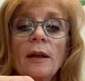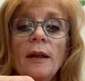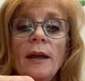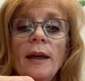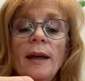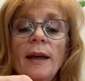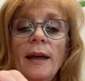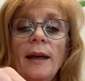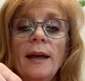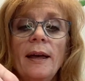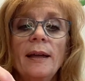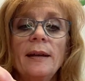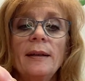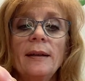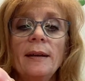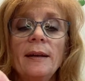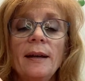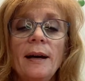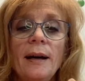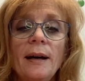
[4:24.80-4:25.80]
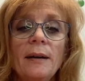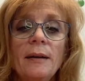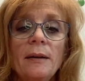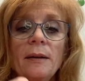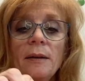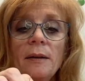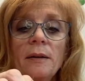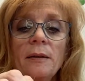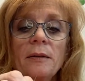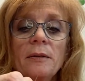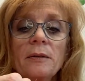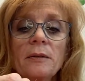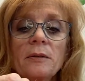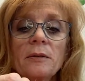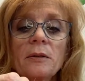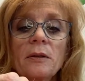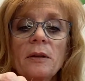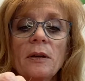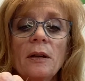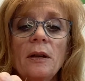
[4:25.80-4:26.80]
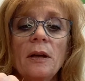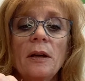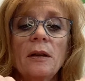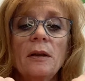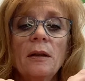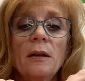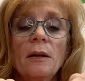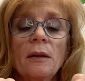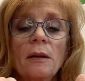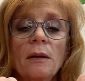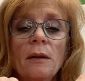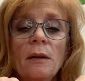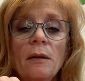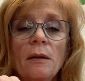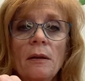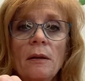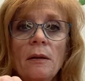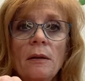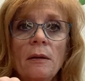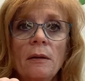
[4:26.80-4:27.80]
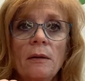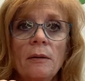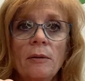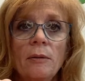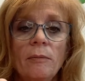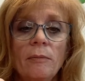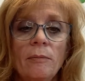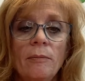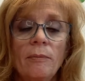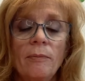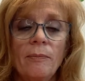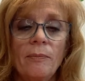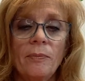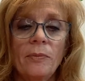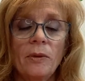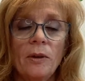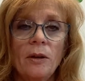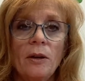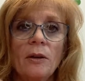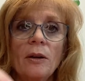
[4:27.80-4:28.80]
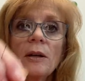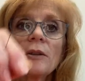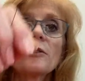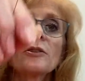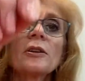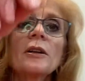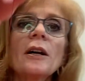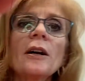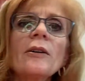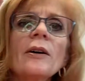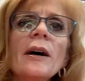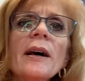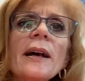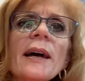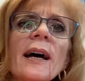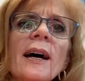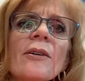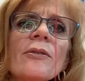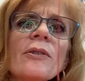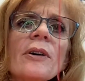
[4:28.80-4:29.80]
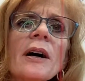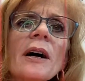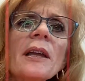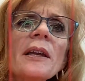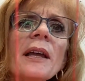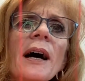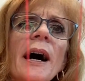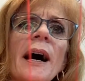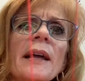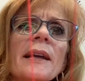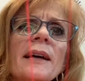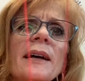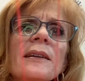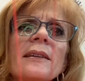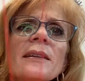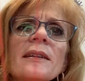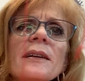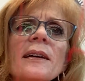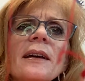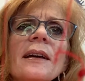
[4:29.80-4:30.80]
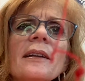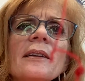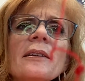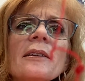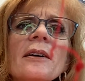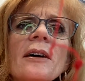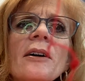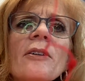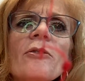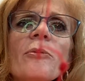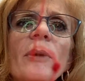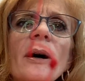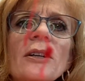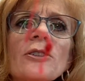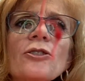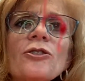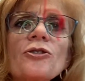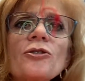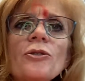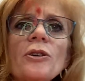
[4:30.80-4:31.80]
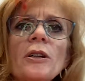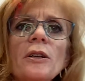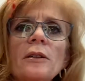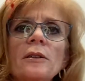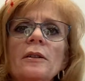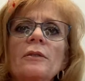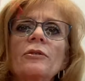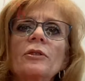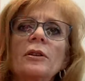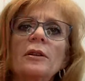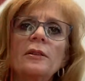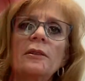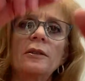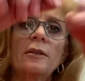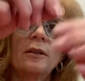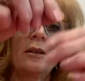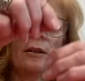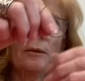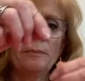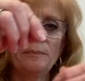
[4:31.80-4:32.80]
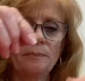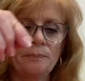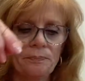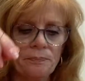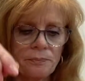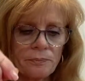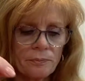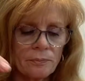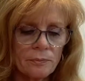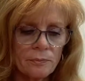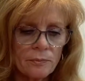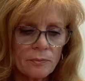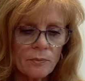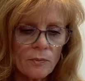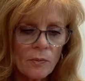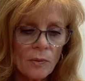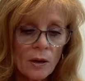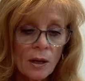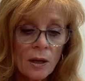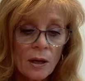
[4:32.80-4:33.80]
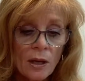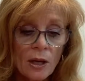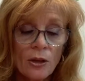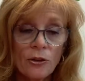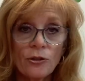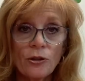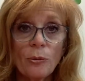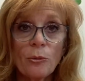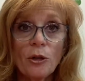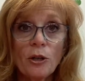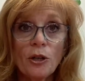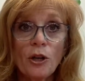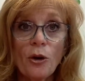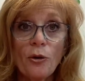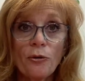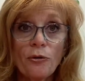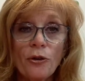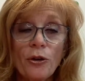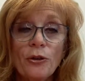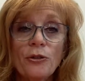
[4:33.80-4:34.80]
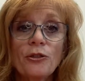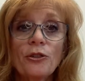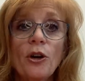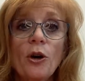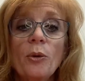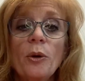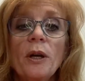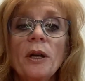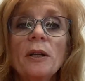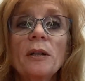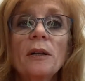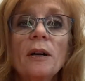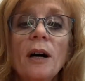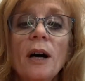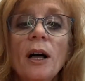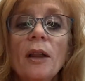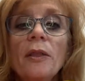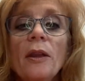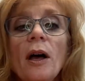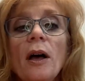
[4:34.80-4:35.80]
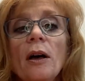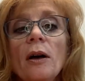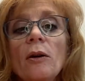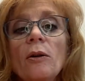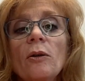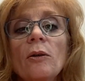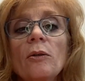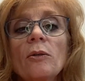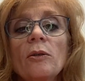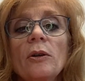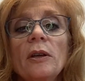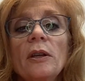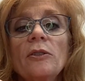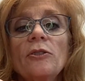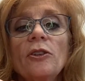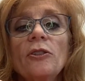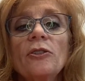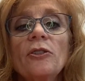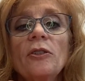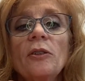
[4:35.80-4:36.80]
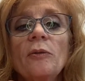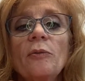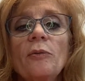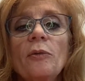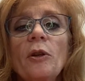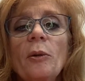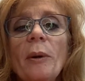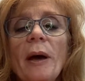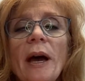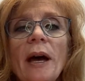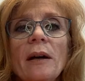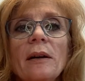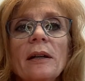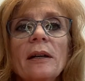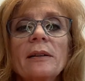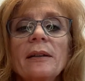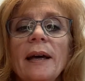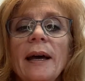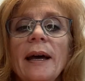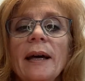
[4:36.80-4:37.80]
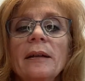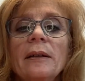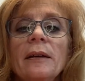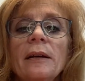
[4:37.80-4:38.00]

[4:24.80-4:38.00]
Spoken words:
and knot, okay? All right, so now I have a knot at the end of my string, if you could see it. So I'm gonna first go in on just the back like that